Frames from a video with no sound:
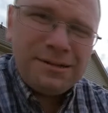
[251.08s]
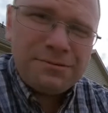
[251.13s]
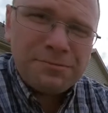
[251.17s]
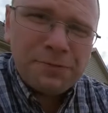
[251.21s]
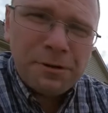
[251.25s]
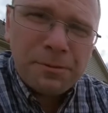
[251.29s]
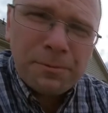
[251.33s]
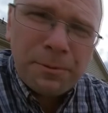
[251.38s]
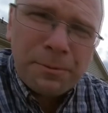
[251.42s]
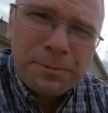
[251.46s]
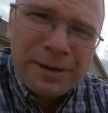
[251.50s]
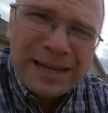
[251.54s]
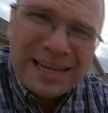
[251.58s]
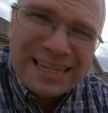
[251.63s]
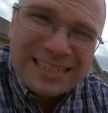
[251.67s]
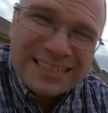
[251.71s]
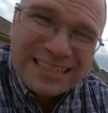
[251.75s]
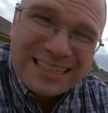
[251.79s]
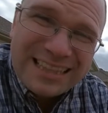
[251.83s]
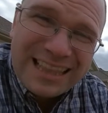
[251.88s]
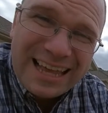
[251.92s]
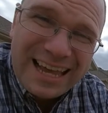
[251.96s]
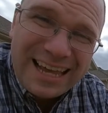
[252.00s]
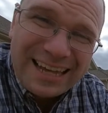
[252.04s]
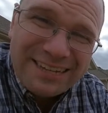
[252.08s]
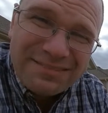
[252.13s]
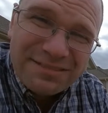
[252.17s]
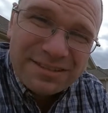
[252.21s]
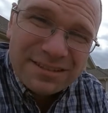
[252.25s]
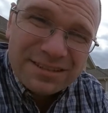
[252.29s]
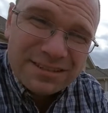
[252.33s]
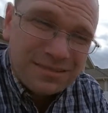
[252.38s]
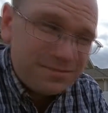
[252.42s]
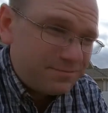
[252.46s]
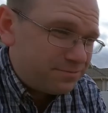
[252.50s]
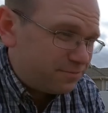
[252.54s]
A rubber band did that
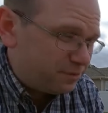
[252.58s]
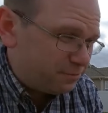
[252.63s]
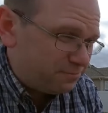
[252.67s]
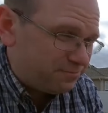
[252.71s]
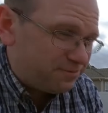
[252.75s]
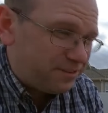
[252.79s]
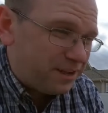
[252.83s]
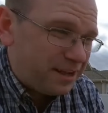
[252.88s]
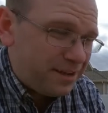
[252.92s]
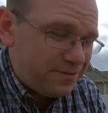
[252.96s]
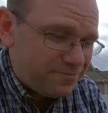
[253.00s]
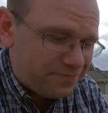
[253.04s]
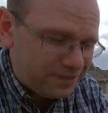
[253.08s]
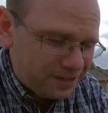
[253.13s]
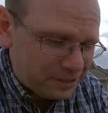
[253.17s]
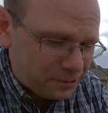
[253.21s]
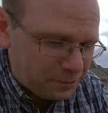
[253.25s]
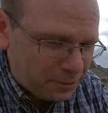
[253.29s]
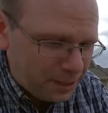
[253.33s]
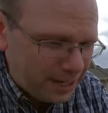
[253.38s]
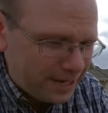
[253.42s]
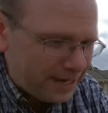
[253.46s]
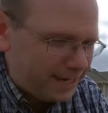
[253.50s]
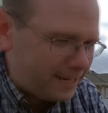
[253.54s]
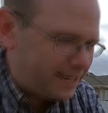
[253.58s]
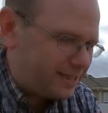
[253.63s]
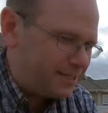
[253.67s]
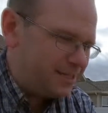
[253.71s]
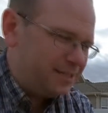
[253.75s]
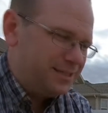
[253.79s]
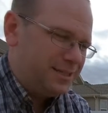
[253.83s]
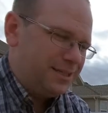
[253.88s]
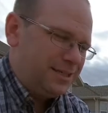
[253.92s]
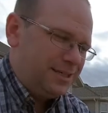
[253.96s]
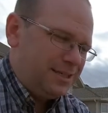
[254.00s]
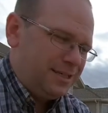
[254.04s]
from 5 feet away.
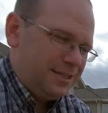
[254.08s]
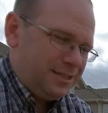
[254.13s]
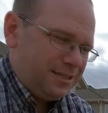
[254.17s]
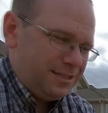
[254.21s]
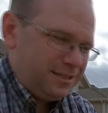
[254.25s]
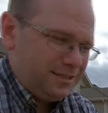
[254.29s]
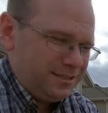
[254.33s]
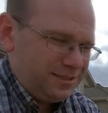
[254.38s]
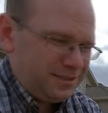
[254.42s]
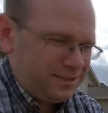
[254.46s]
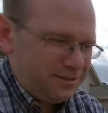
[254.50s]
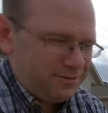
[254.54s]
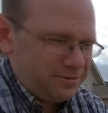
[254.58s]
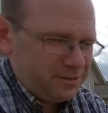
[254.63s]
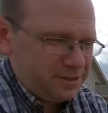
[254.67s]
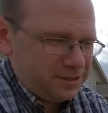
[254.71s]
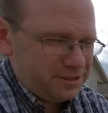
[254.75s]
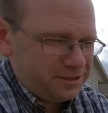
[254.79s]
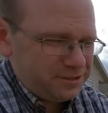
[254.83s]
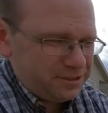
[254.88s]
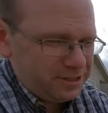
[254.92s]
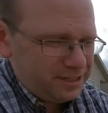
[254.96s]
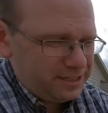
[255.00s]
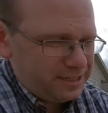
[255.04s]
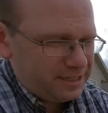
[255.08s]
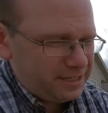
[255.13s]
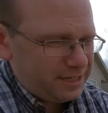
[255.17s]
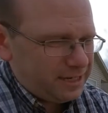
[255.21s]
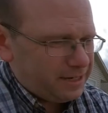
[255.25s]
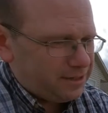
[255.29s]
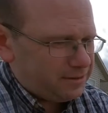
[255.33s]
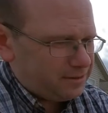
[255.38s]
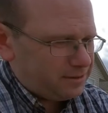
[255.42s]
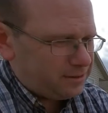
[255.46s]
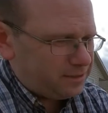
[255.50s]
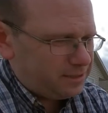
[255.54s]
Let's see if we can straighten
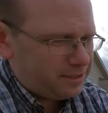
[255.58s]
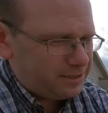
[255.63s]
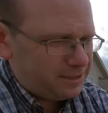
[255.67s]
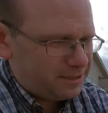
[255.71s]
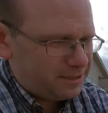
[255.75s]
it out.